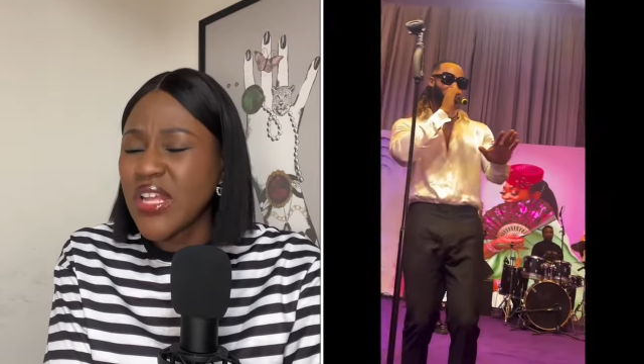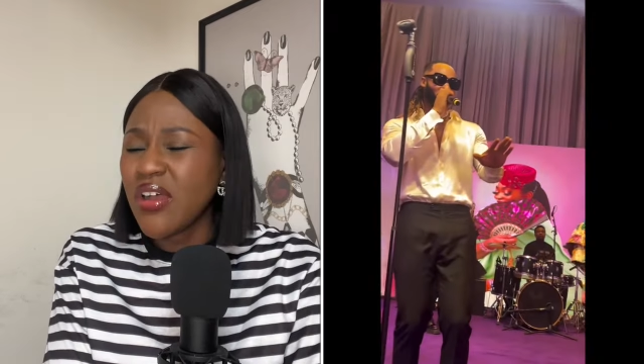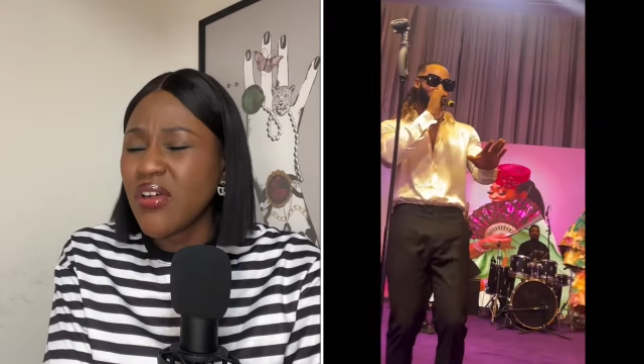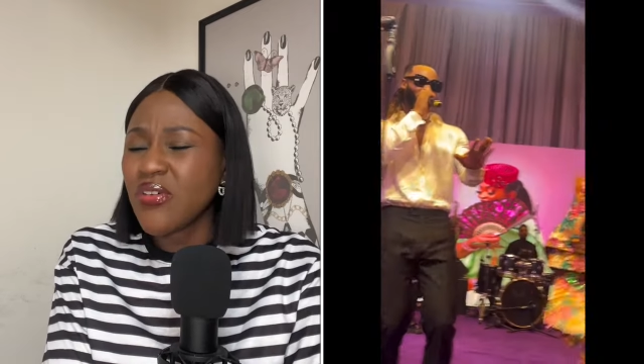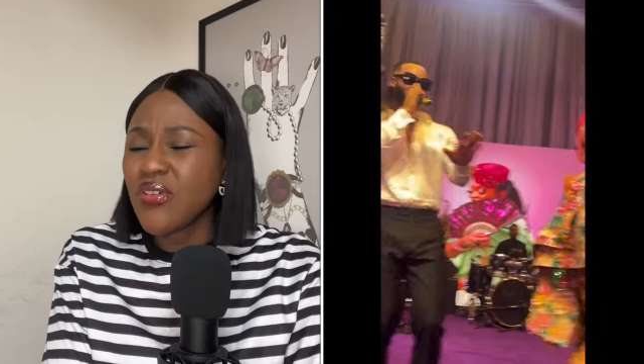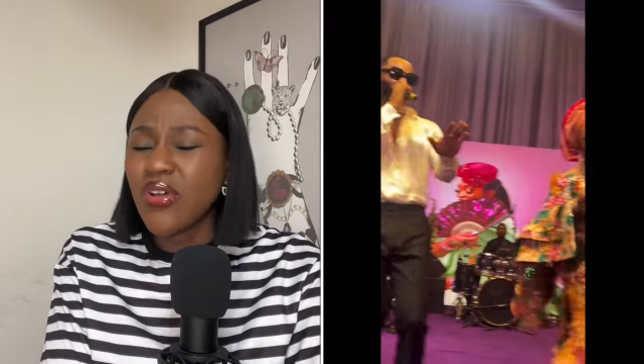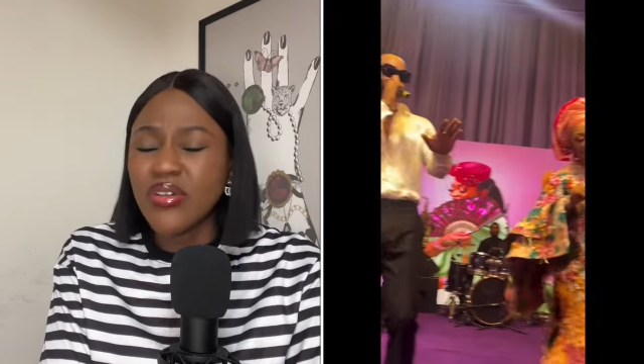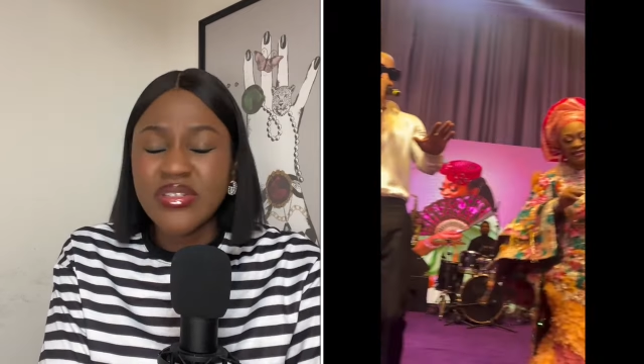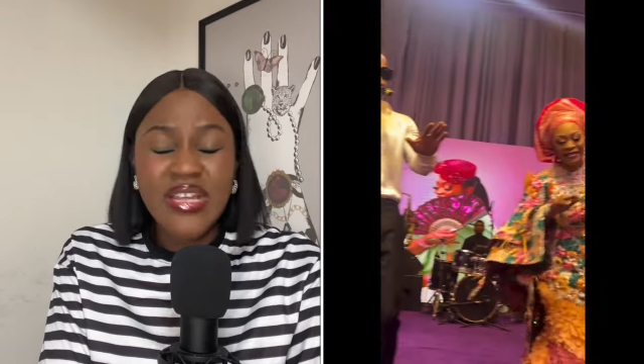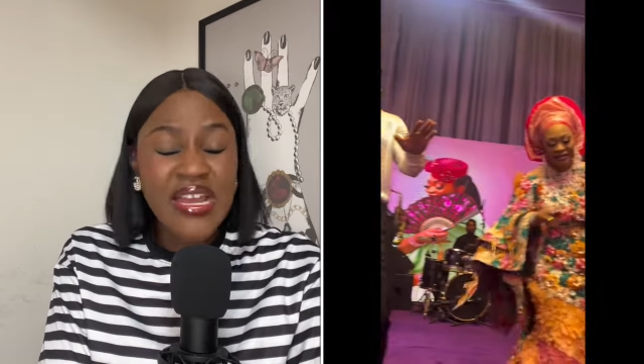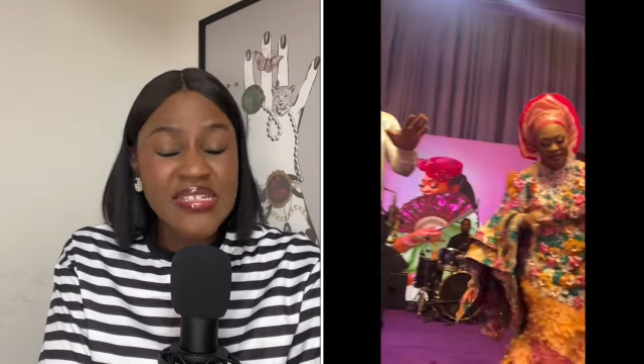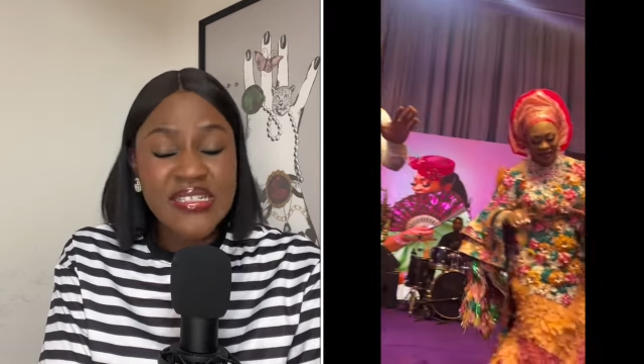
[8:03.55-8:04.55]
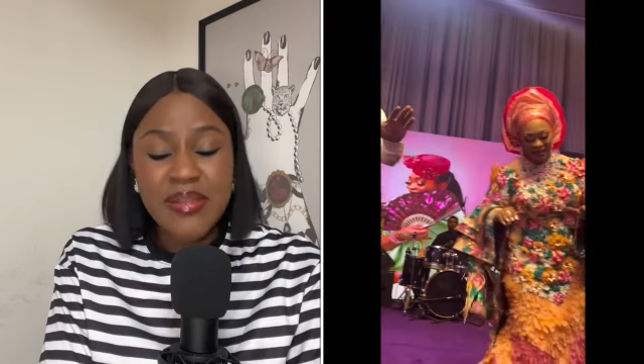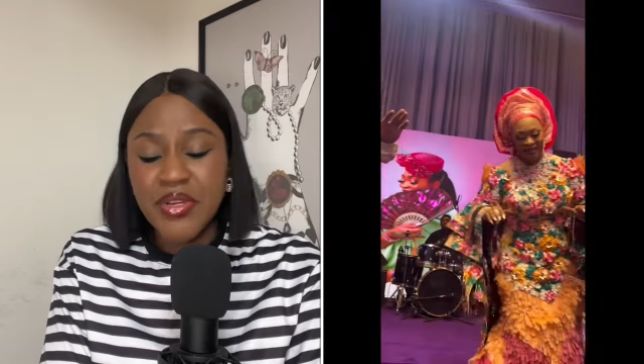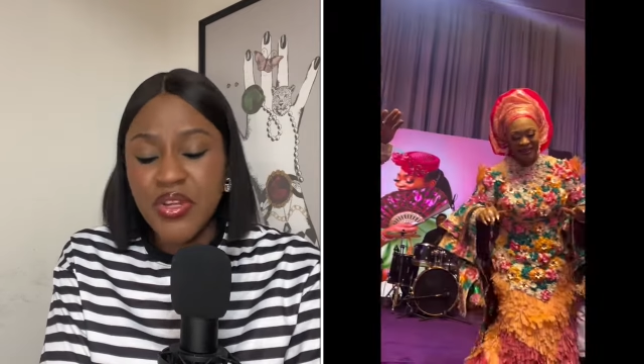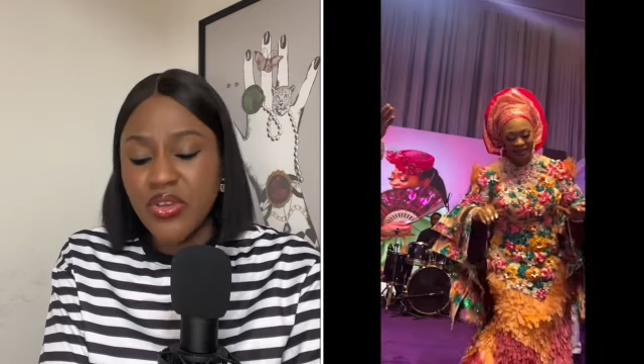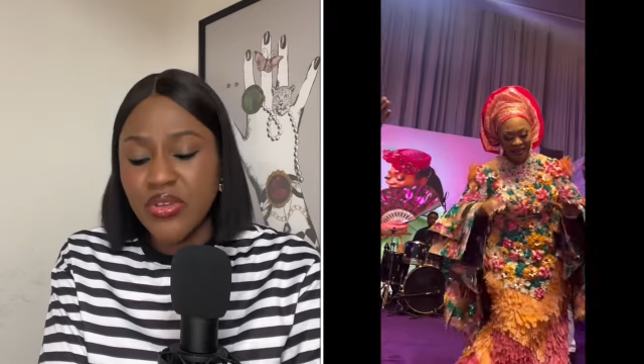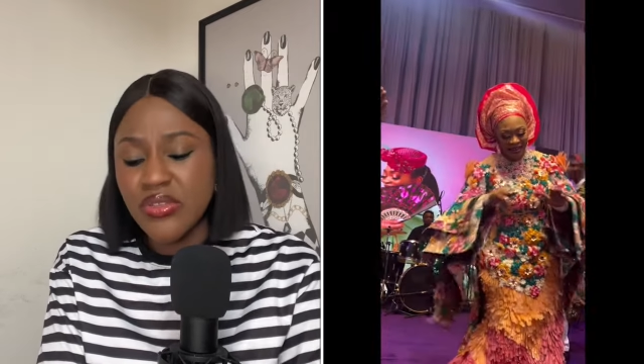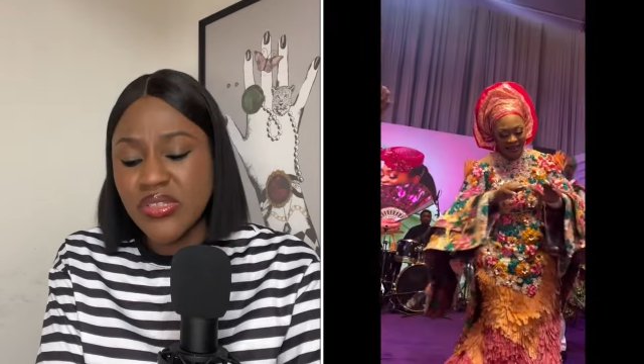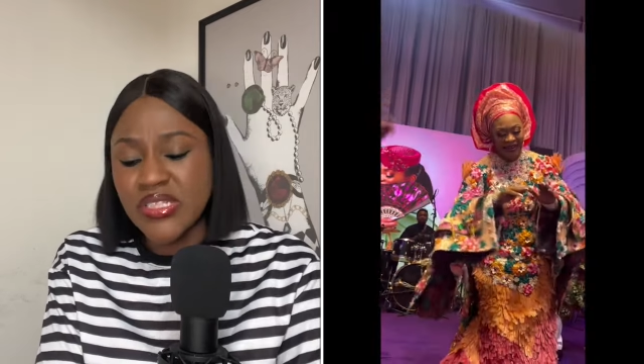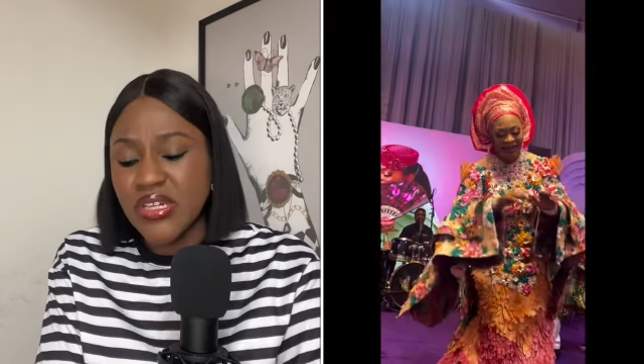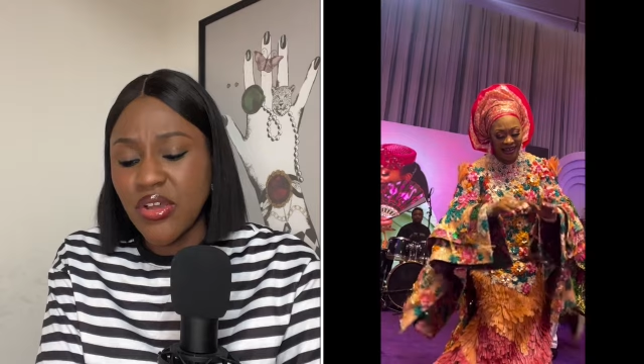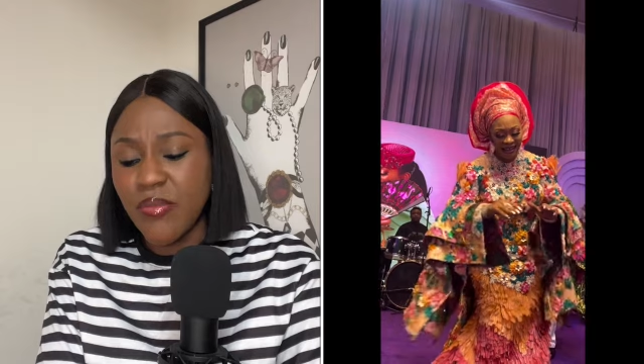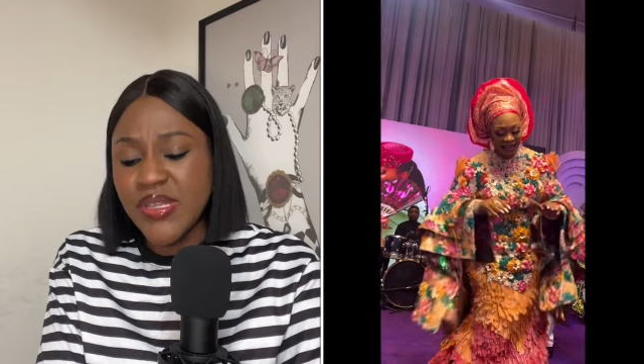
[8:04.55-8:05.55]
oh God, guys, let me know your thoughts
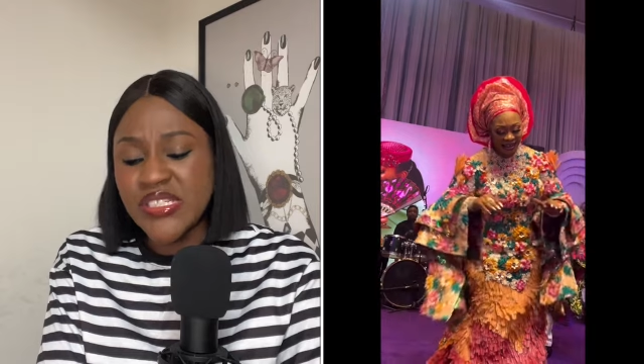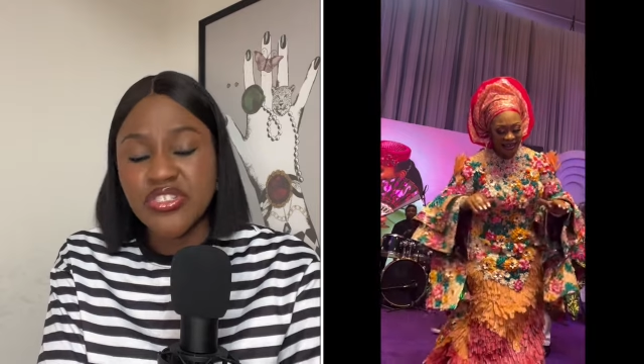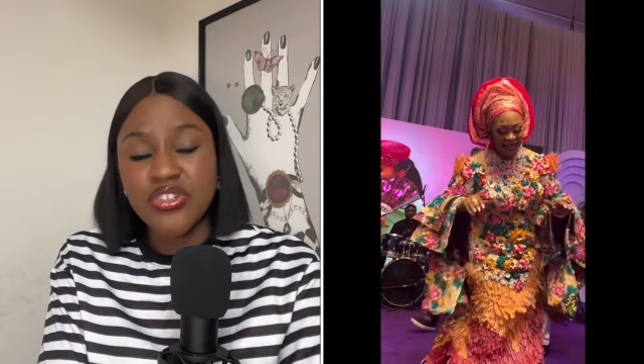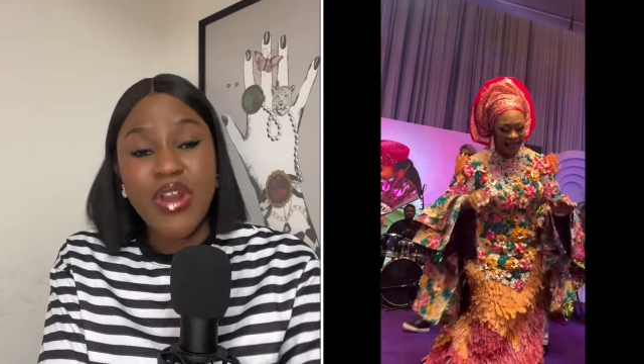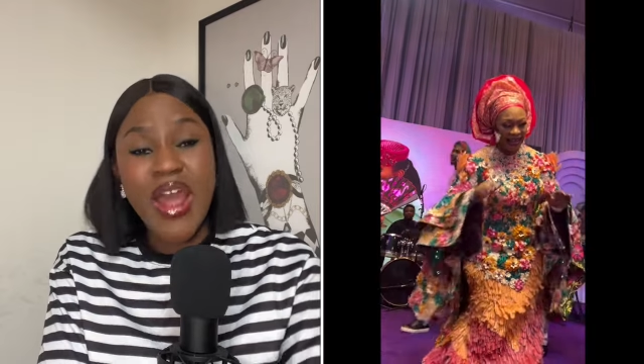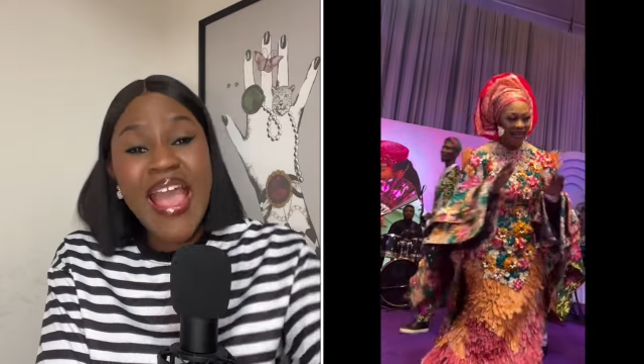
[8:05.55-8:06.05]
in the comment section.